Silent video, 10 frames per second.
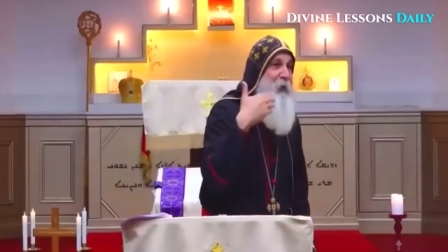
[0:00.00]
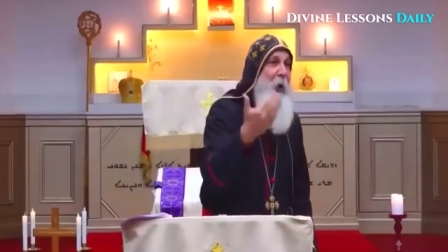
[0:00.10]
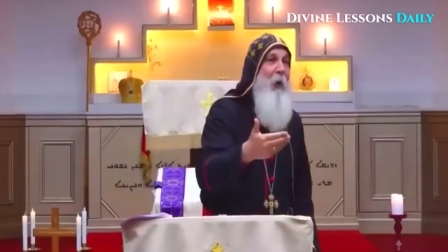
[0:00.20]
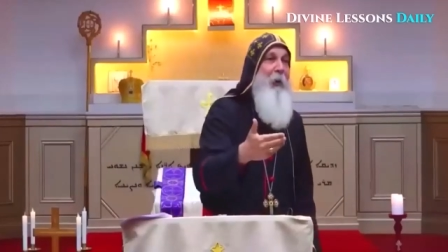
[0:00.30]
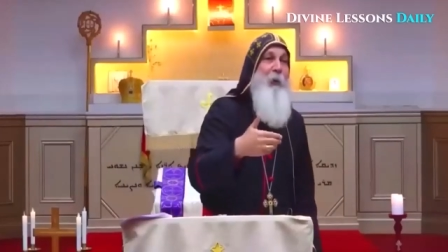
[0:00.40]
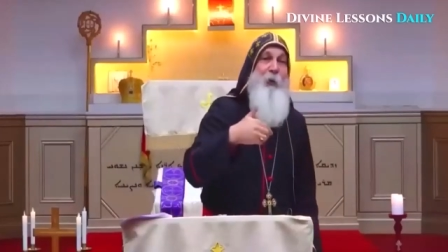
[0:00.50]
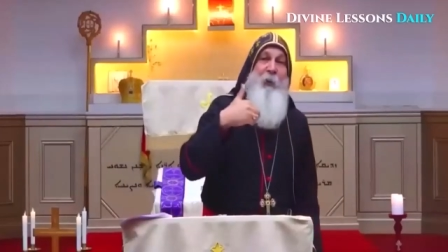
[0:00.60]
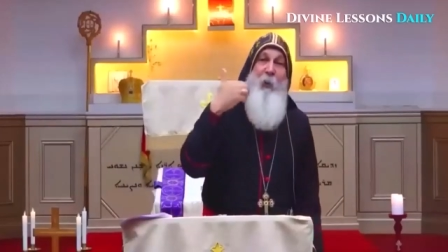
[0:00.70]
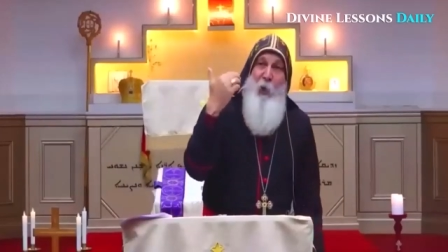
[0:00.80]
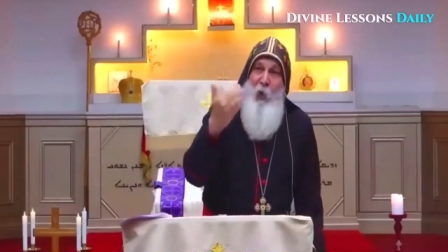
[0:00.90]
knowledge,
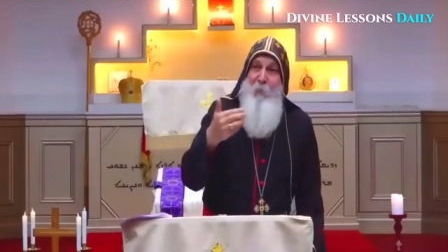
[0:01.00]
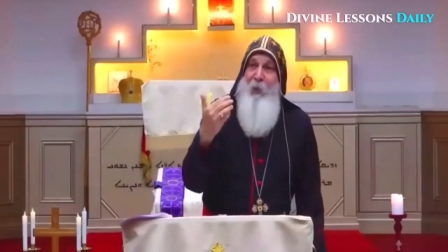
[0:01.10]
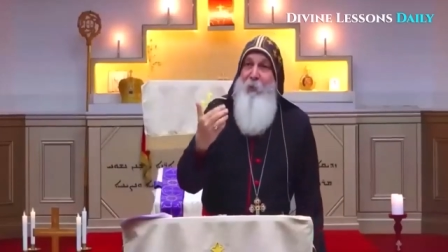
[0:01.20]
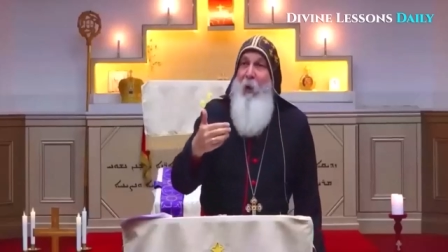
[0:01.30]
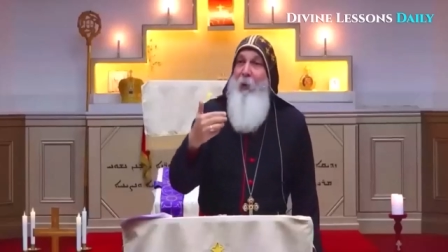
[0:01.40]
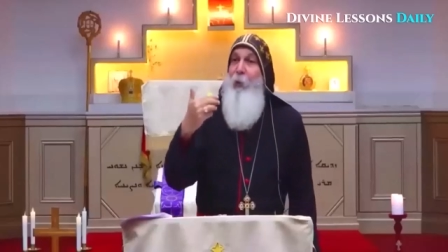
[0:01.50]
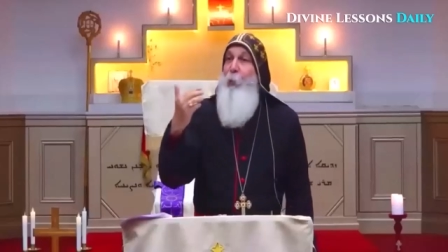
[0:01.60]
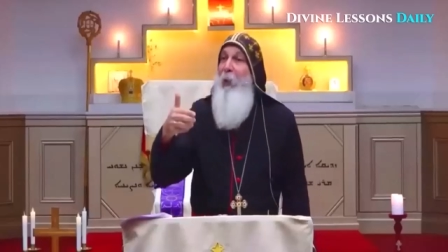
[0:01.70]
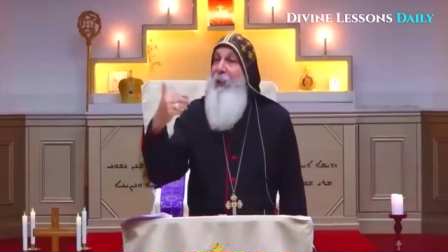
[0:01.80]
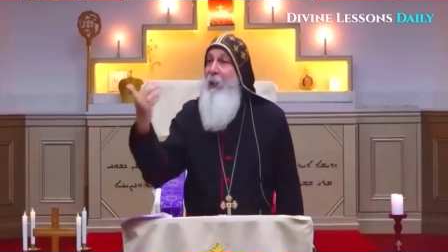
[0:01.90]
human knowledge
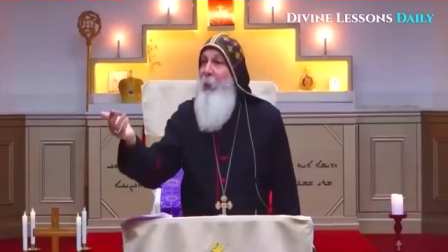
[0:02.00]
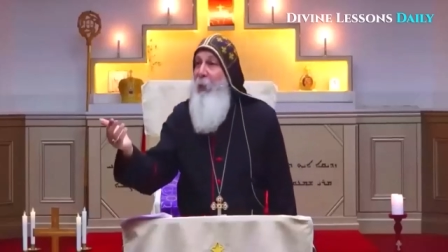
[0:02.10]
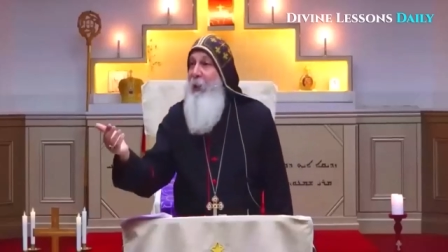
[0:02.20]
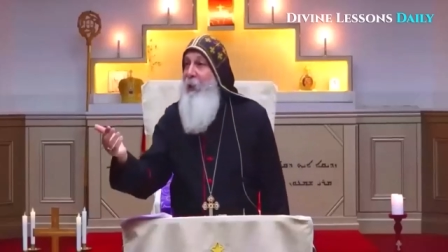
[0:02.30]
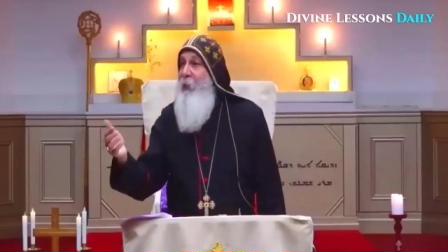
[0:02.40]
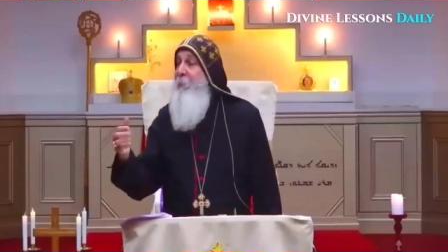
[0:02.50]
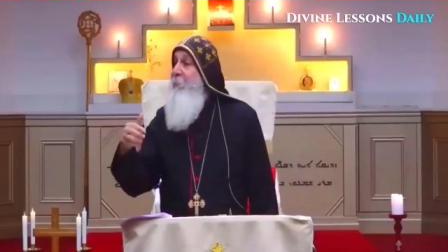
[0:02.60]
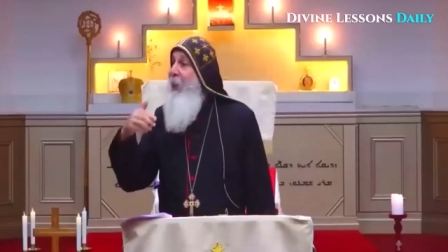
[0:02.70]
will increase,